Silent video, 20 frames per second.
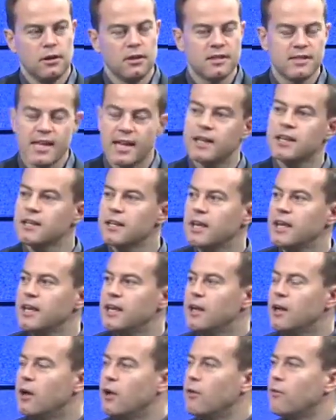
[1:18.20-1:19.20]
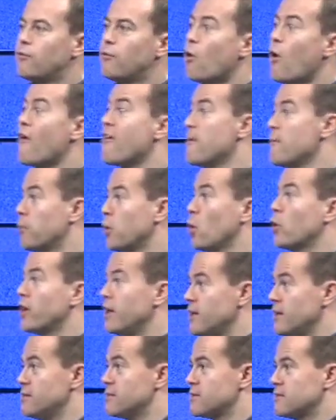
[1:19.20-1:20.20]
Secondly, for our
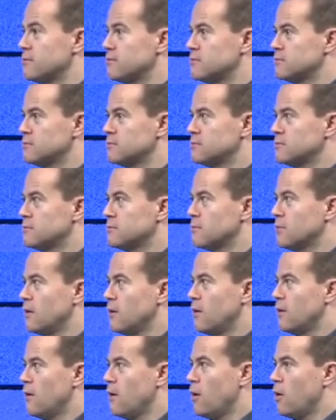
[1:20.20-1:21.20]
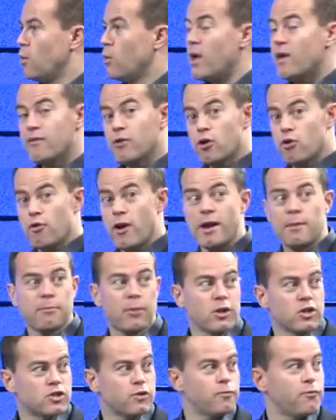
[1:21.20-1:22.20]
employees. We have a great
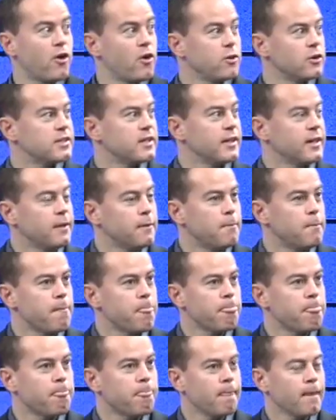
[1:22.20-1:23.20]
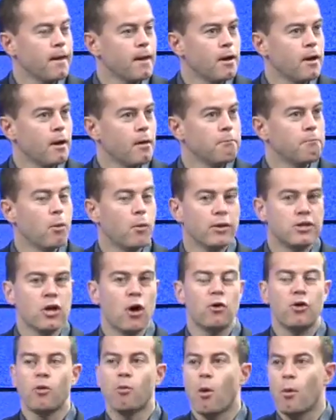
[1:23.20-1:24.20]
bunch of folks here, but we
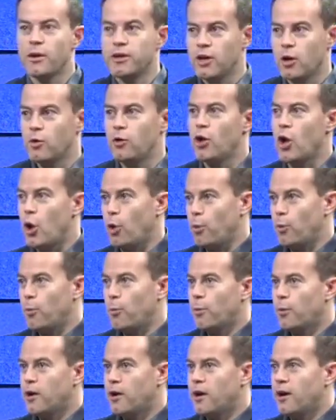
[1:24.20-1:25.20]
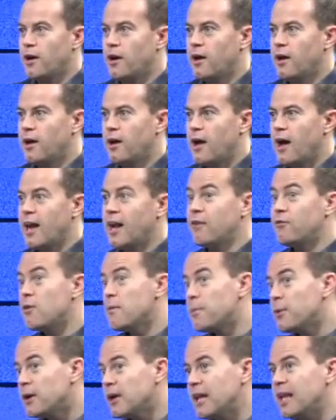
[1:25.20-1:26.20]
don't know what we don't know. And if we
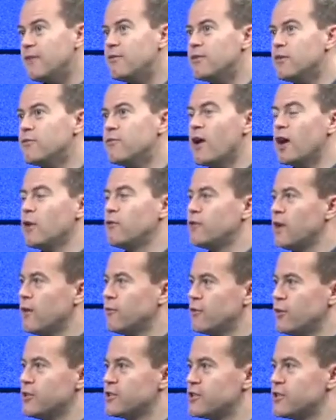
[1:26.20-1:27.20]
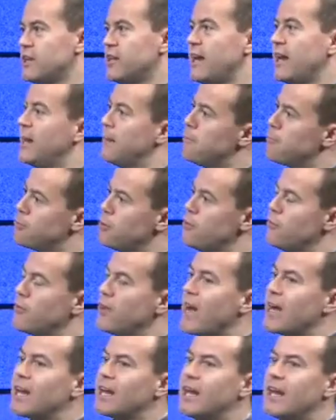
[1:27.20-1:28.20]
believe in the value of diversity and
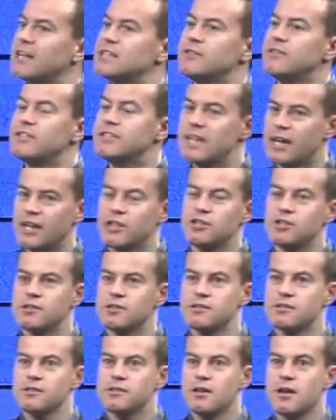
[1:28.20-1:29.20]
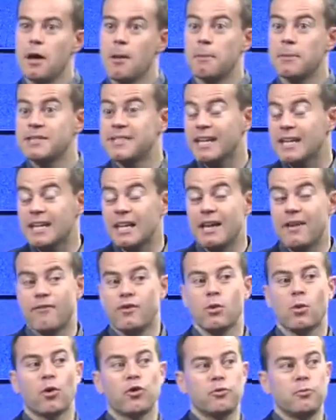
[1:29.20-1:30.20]
improving our collective intelligence, particularly
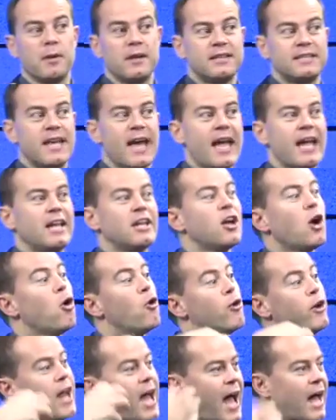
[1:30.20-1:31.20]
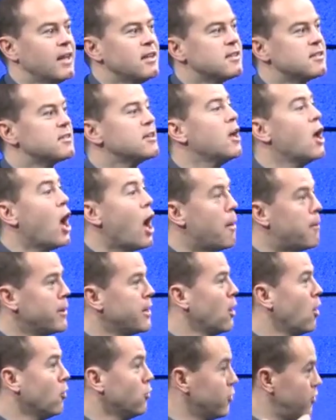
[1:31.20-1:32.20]
if you want to maintain or enhance a
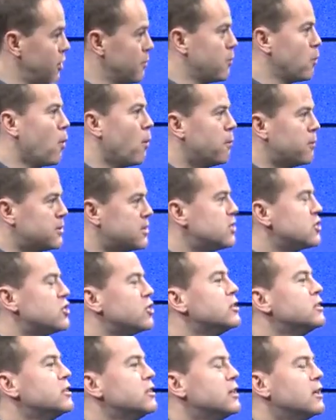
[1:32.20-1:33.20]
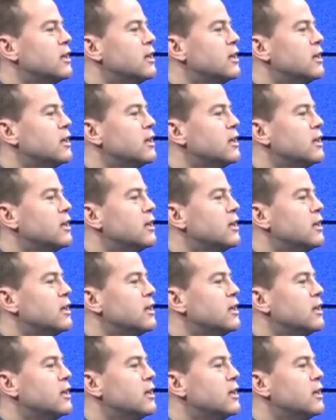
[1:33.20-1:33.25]
beyond number one position,